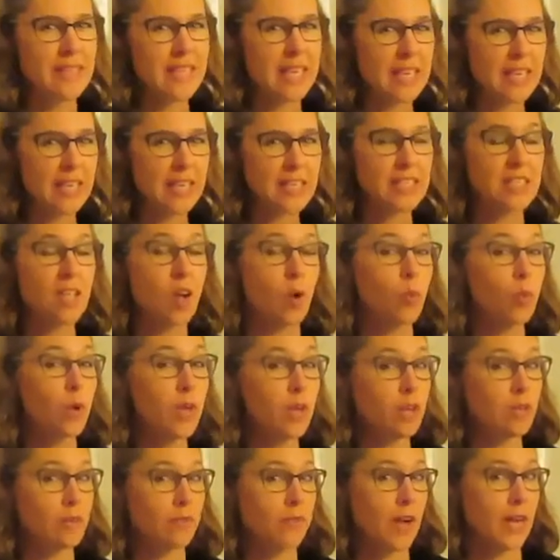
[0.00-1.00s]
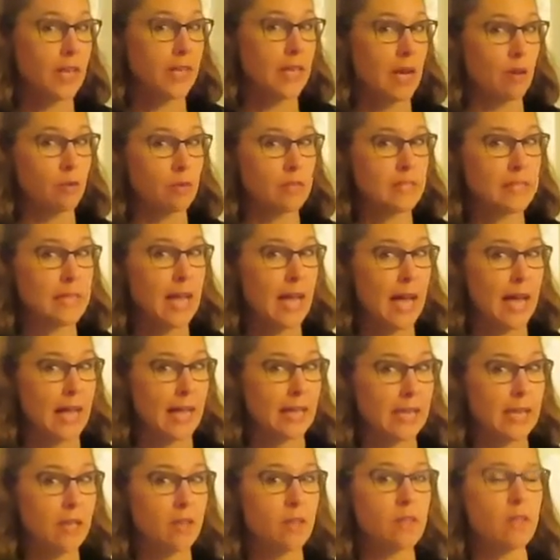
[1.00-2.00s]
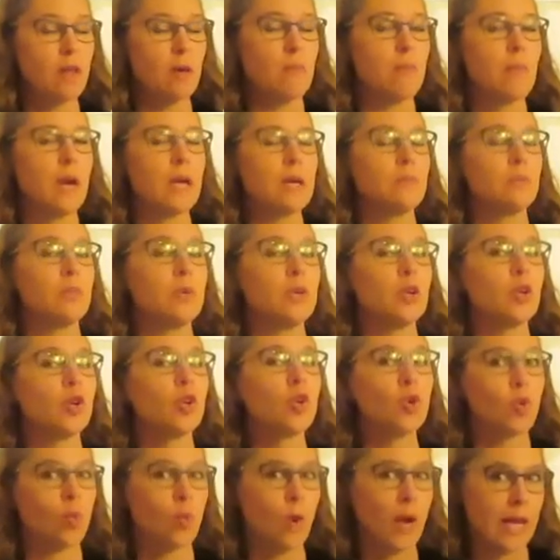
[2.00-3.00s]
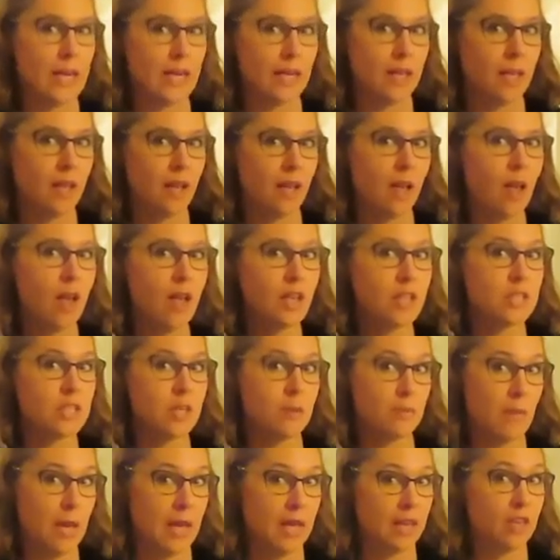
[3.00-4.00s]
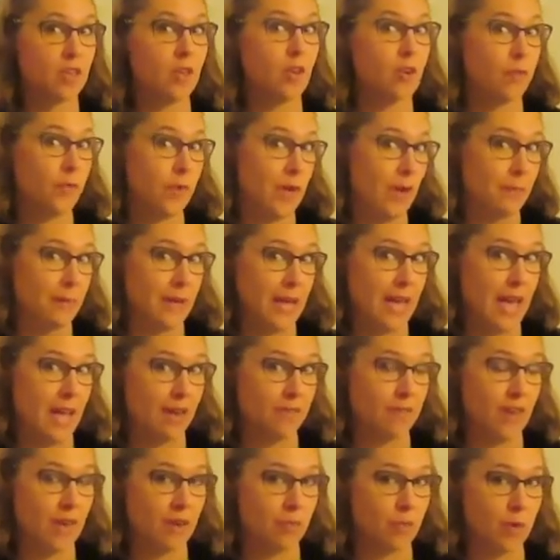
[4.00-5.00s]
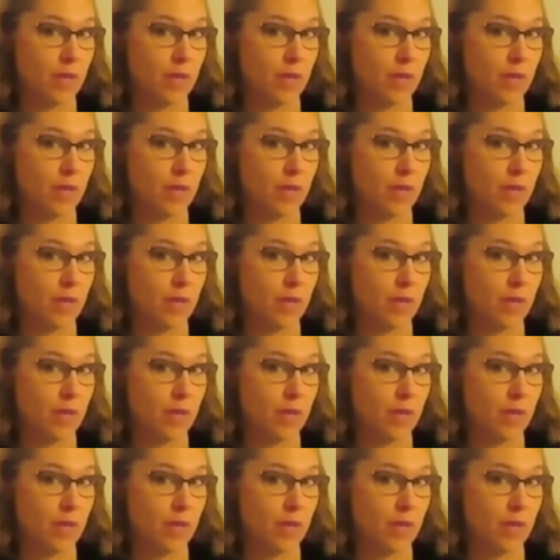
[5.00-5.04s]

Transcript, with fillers: things that we could find outside that might be great to make your family advent